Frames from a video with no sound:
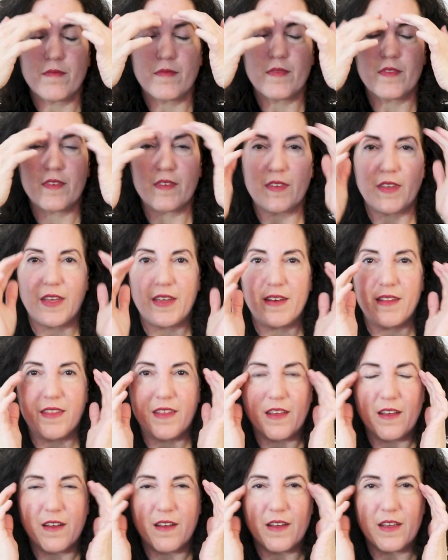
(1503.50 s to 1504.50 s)
Side of
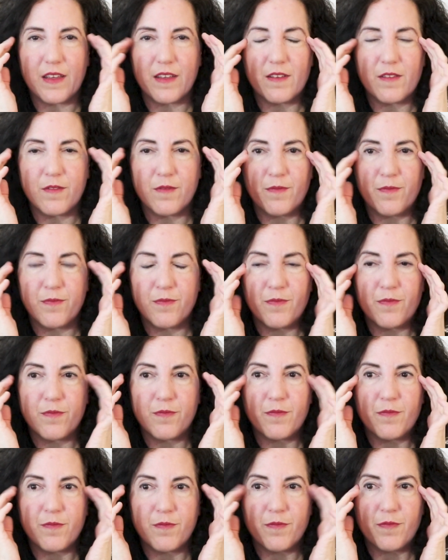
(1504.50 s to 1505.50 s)
the eye.
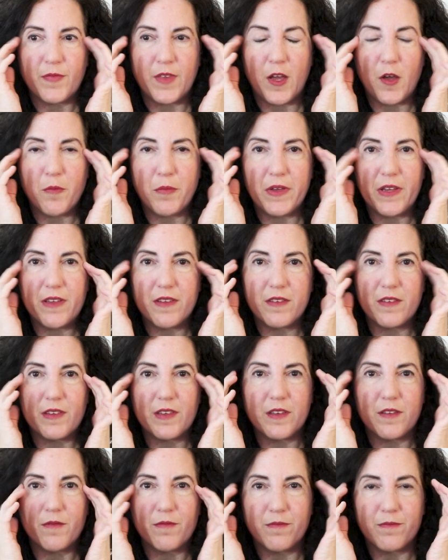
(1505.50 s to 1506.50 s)
How big is it?